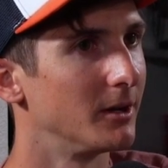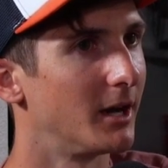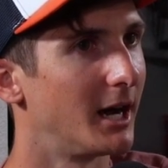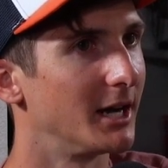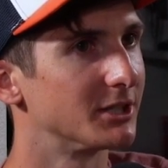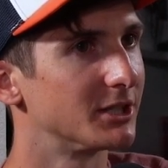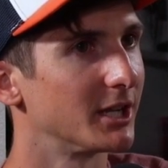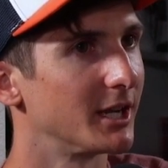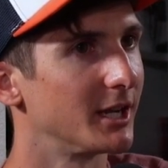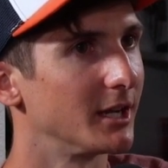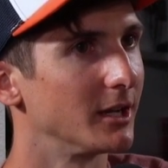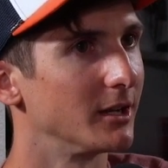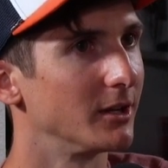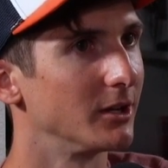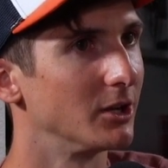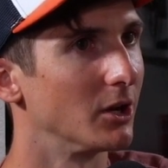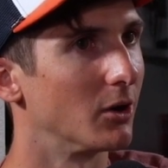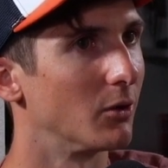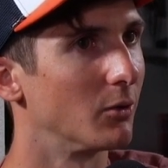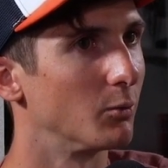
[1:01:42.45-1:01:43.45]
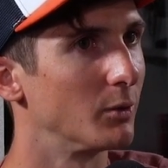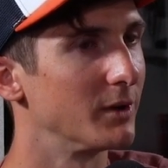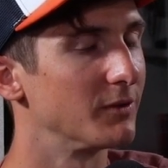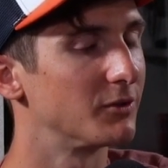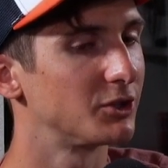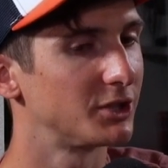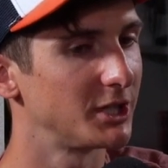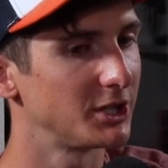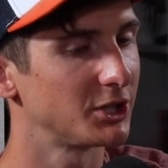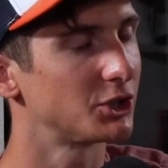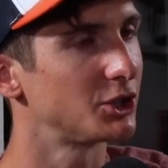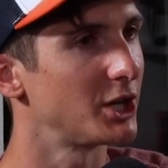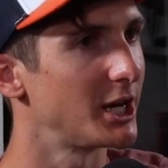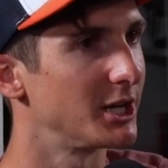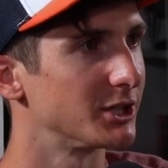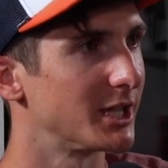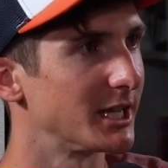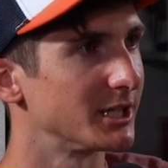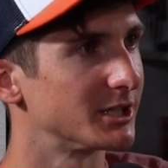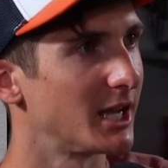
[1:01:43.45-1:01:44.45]
I say, we've since
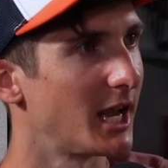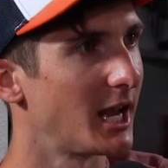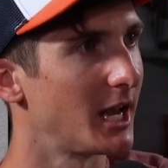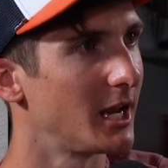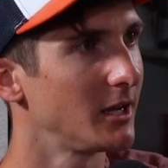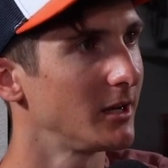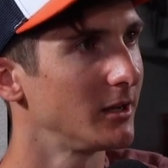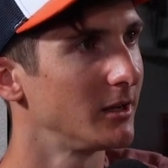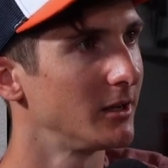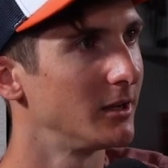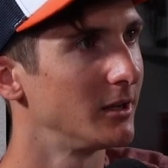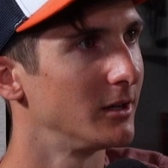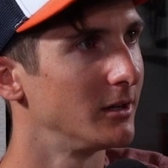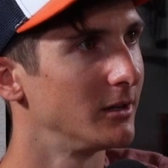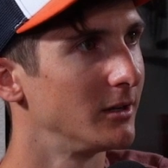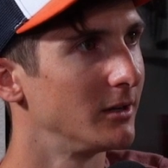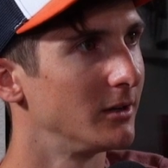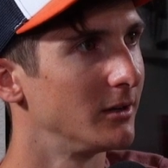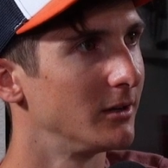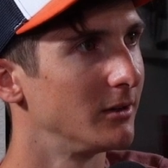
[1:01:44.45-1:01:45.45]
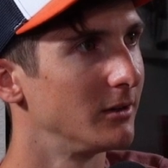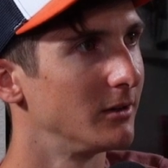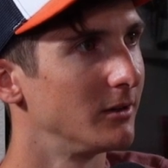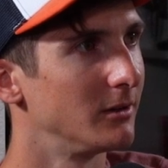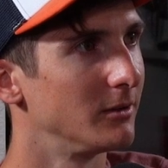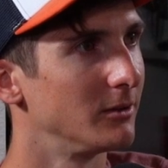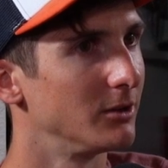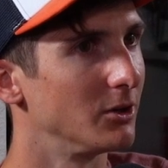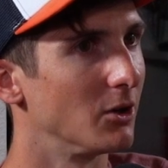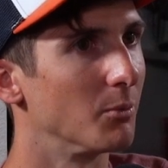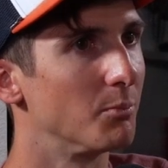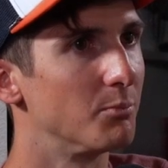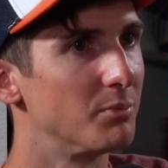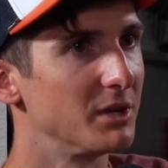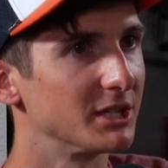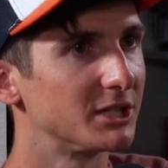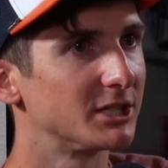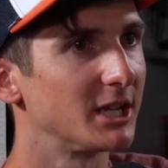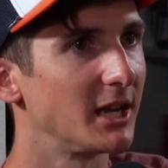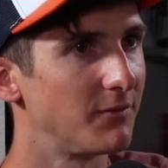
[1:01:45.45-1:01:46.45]
changed that saying,
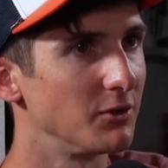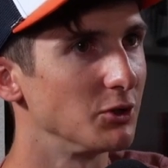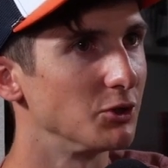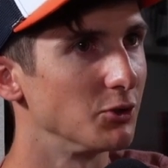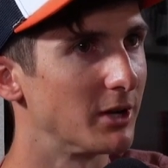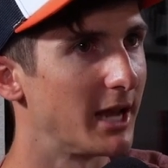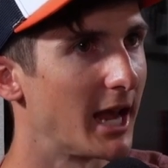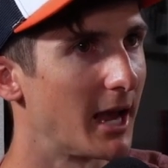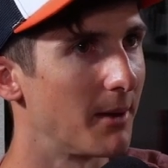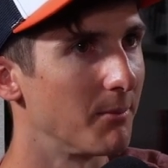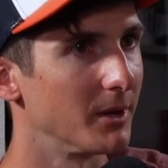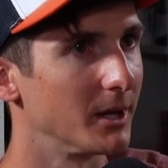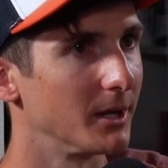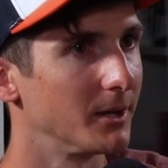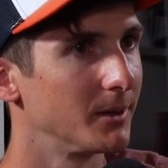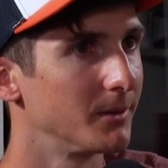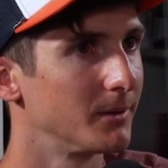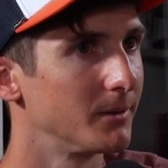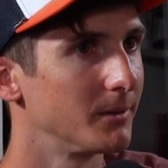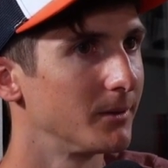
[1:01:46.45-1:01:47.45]
be as safe as you can be.